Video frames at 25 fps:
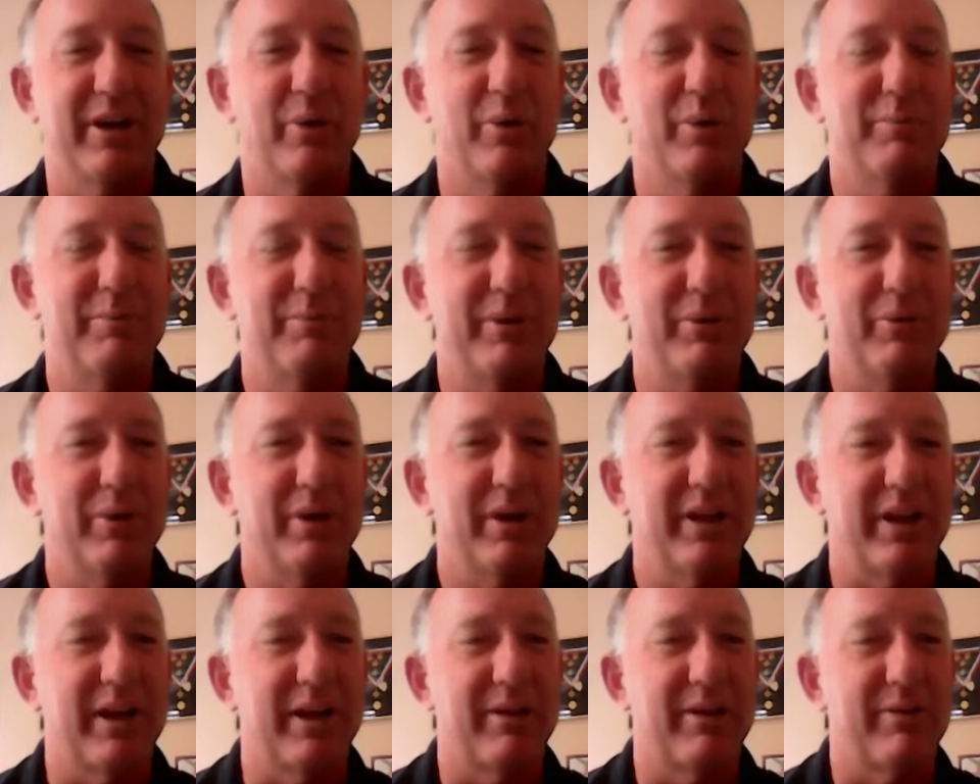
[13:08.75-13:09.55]
It would be
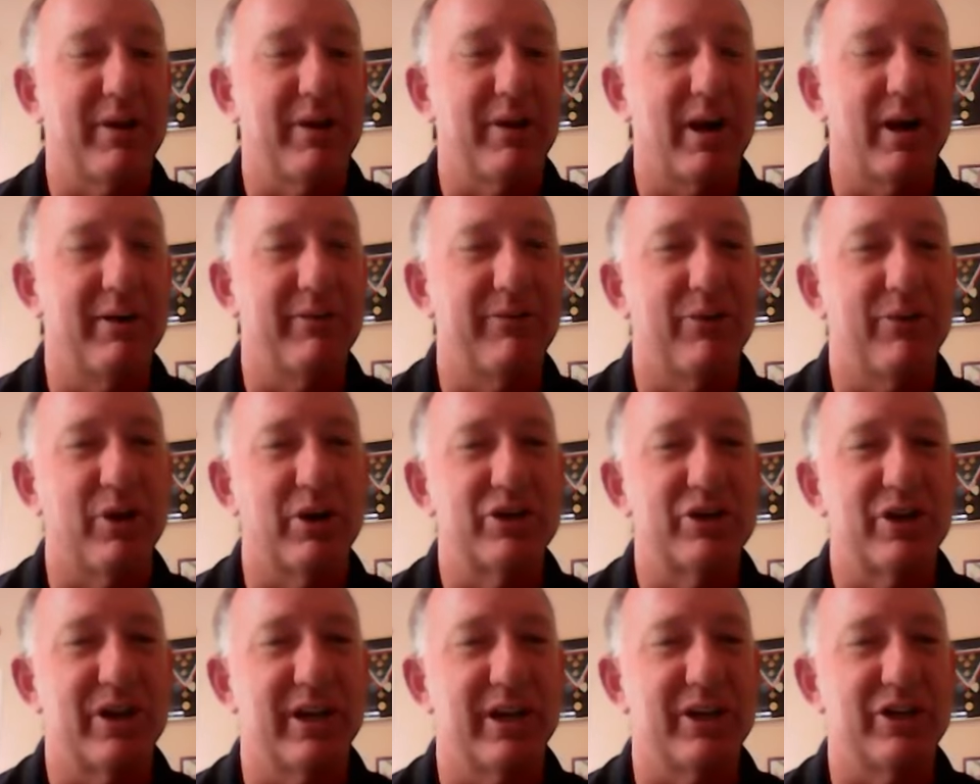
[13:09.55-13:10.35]
really an
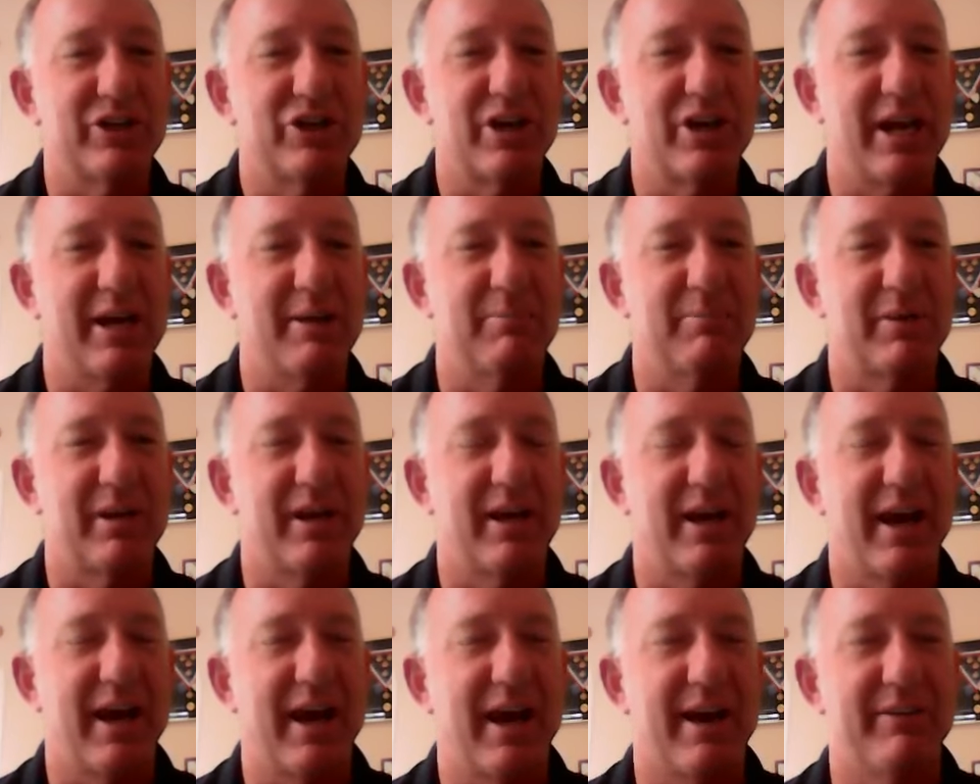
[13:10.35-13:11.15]
unfortunate shame
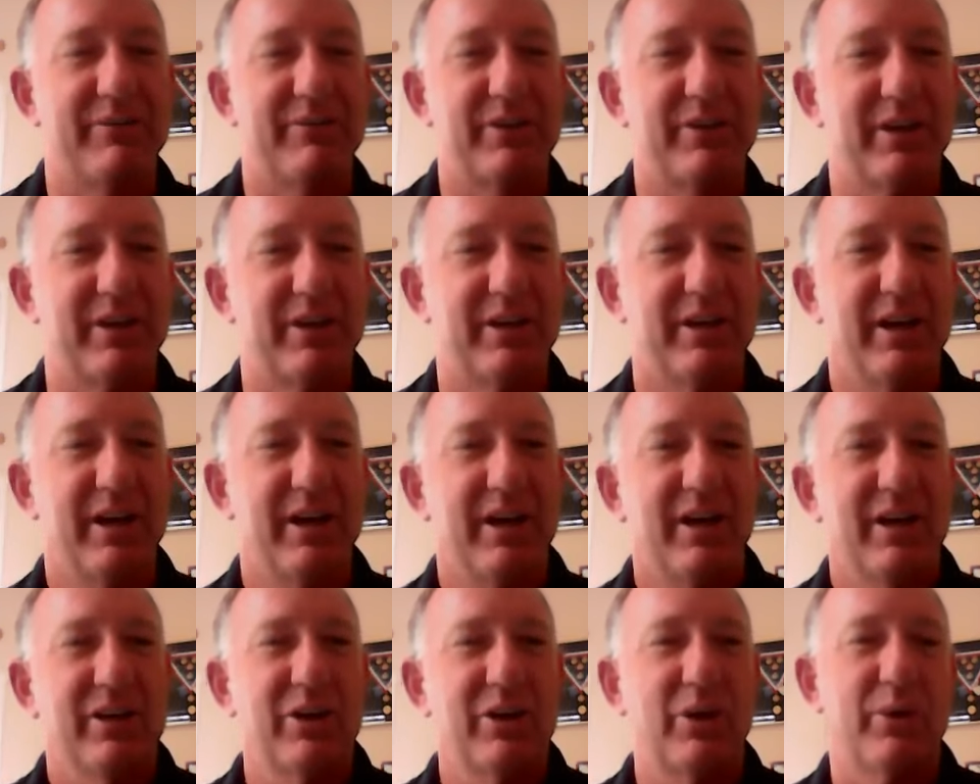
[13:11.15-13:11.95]
to have to
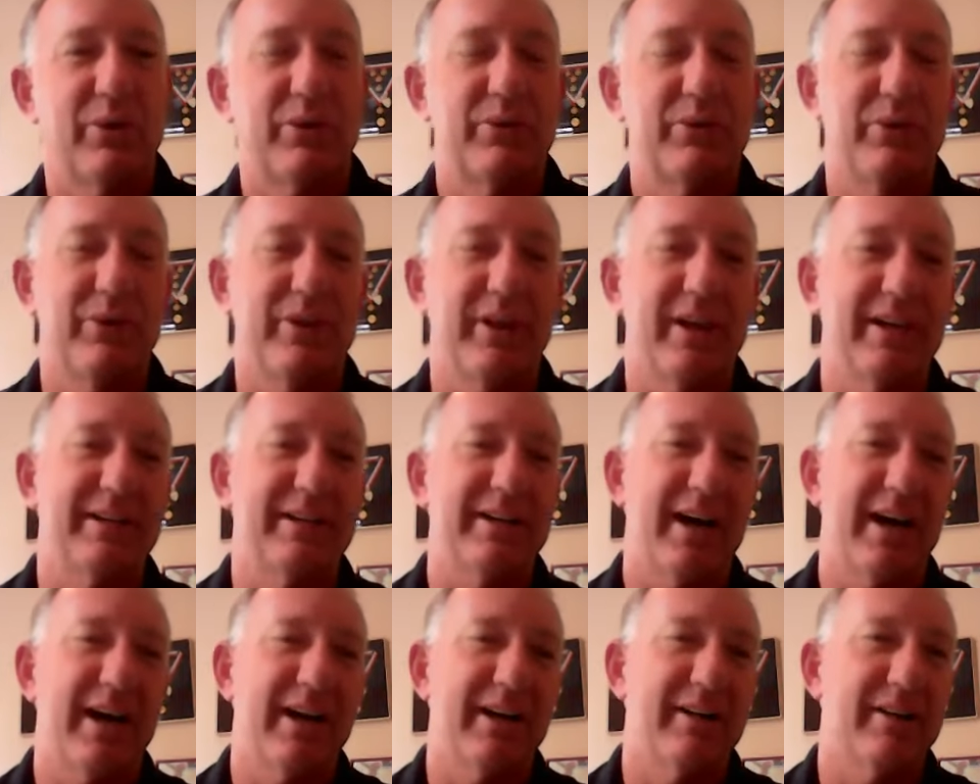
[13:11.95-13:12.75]
go through the
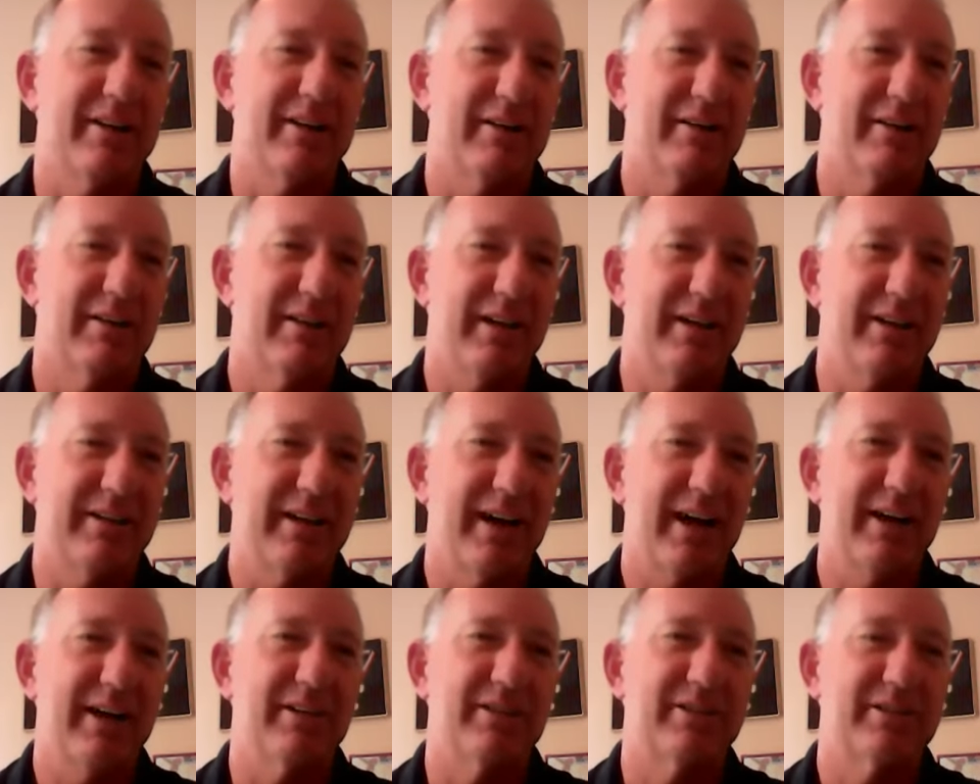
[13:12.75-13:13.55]

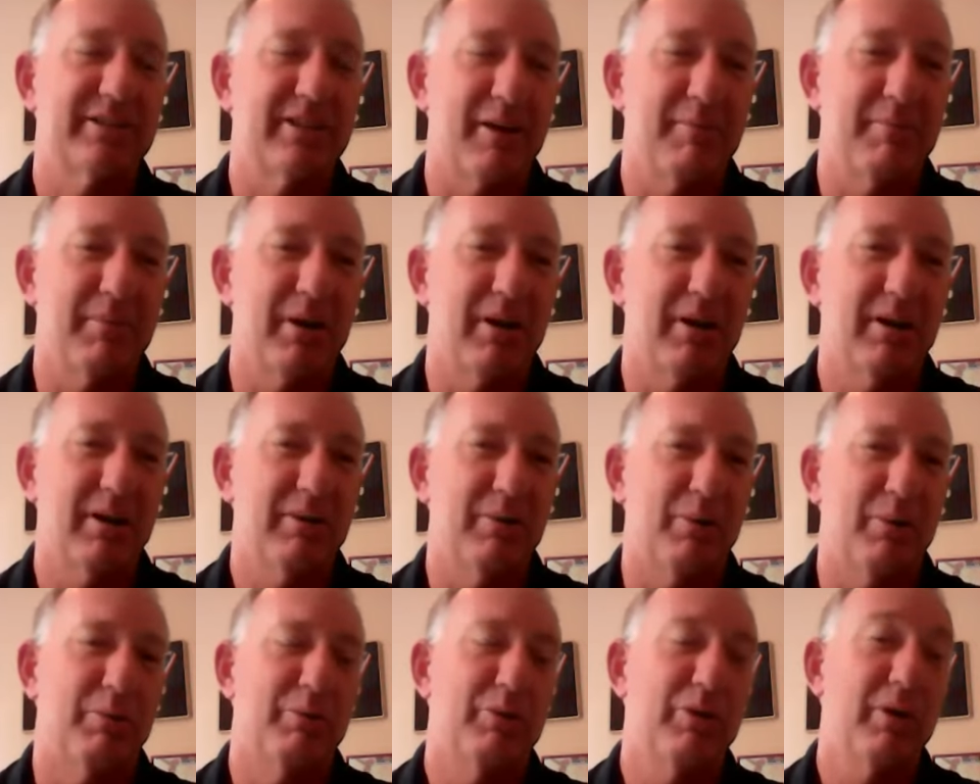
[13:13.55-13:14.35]
entire summer,
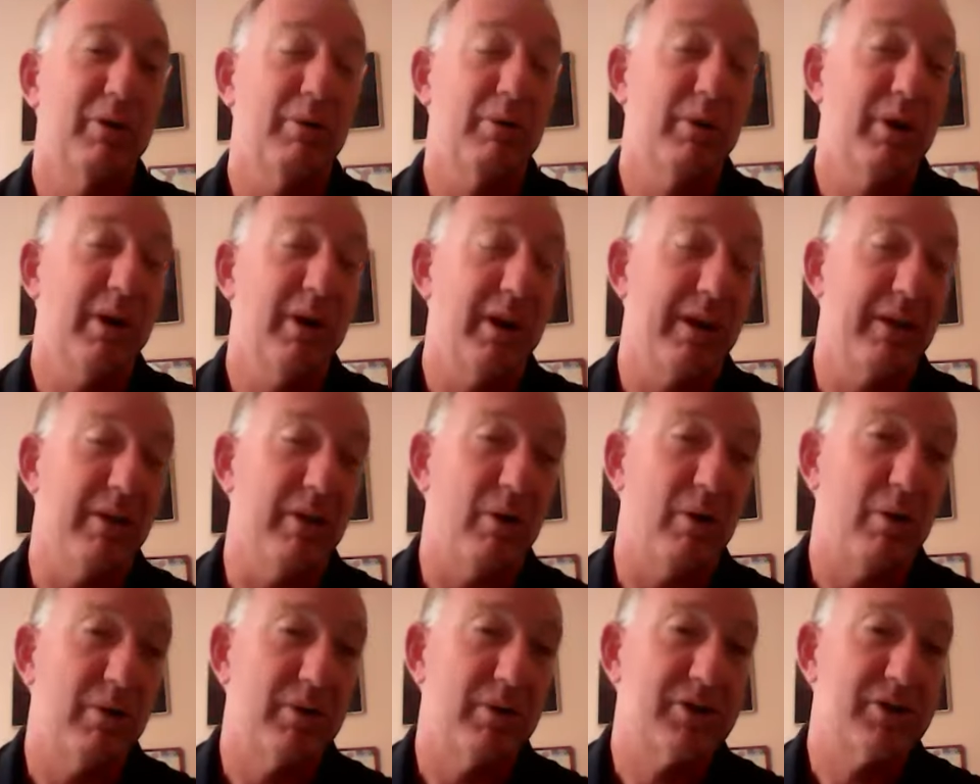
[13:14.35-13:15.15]
or really the
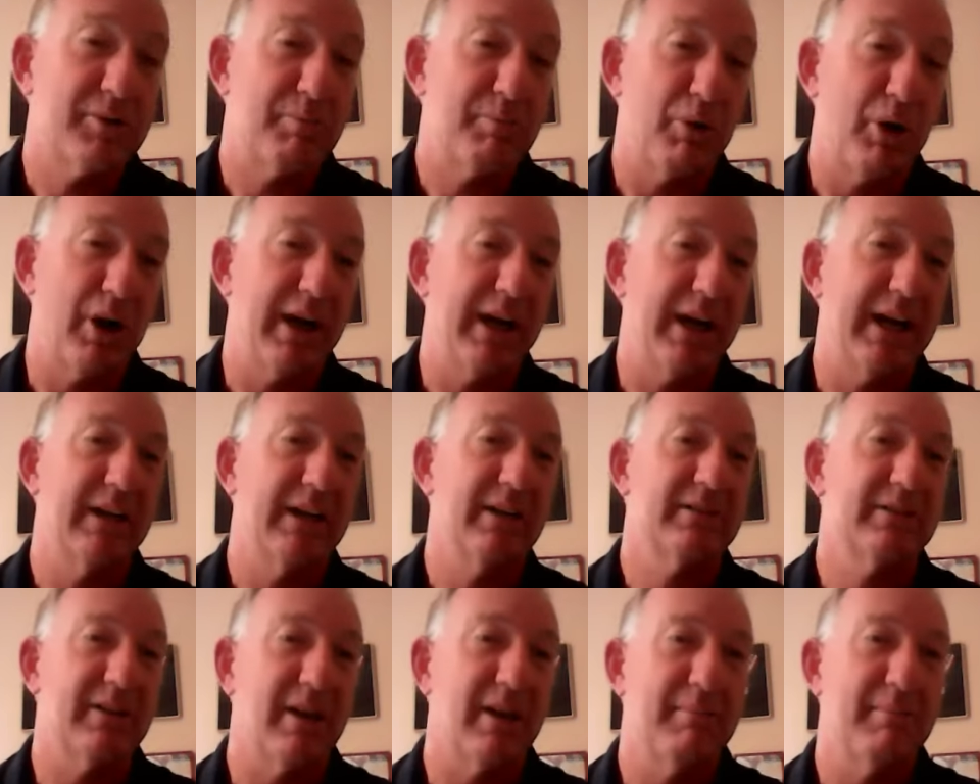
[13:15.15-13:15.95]
whole
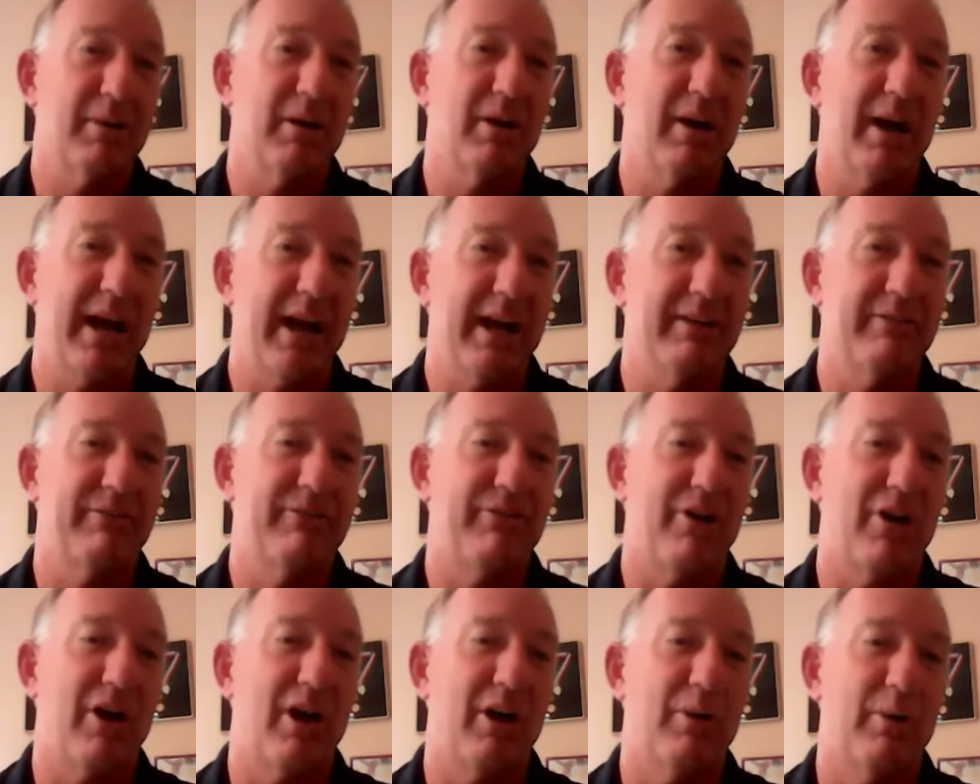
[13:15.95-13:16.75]
spring, summer and
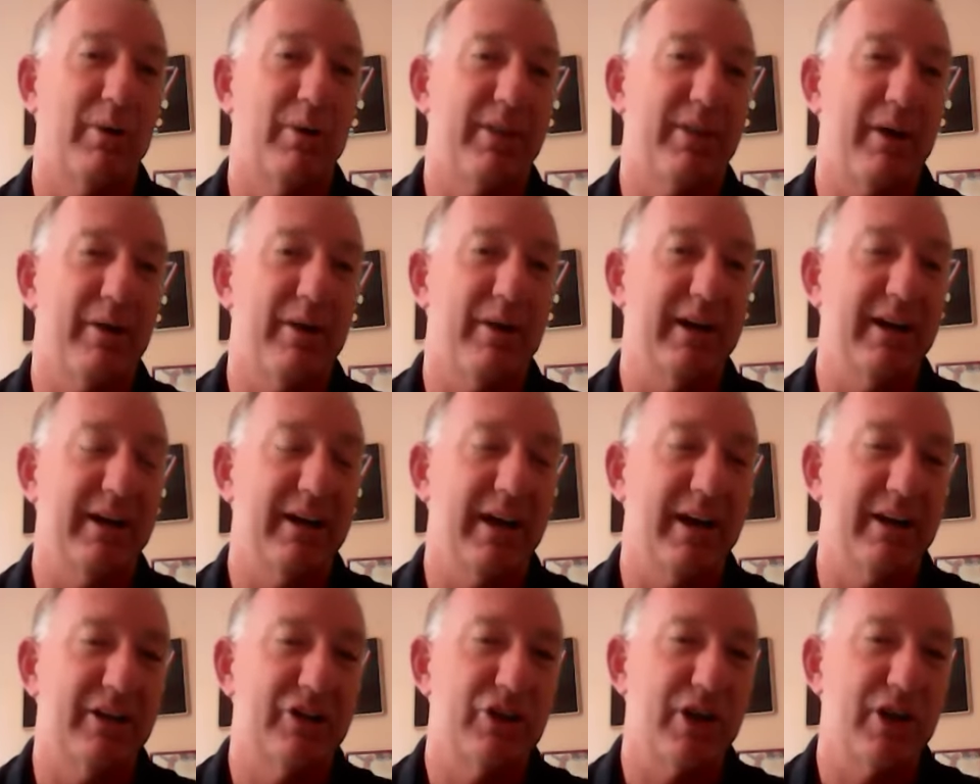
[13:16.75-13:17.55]
fall, without
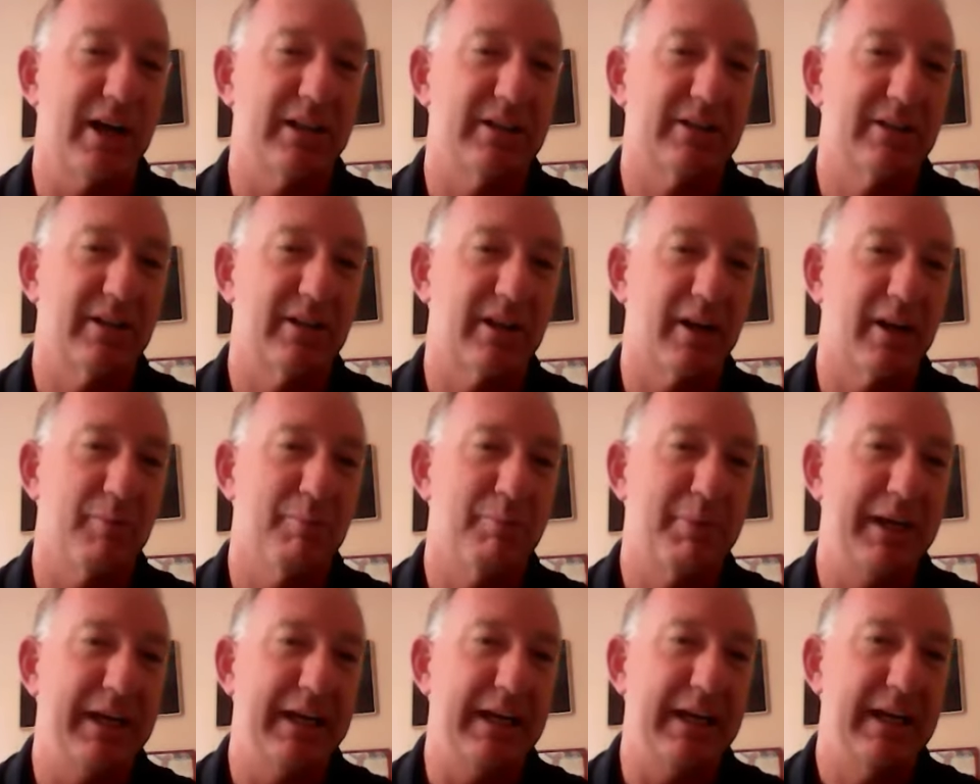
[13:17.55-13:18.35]
a chance to
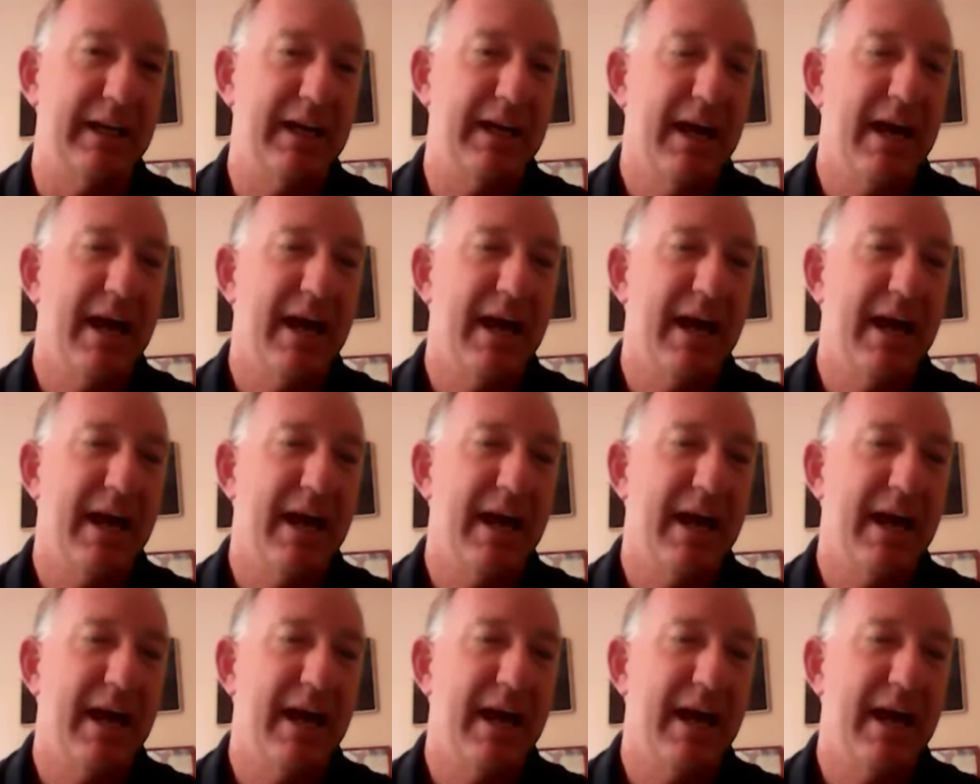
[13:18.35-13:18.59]
compete.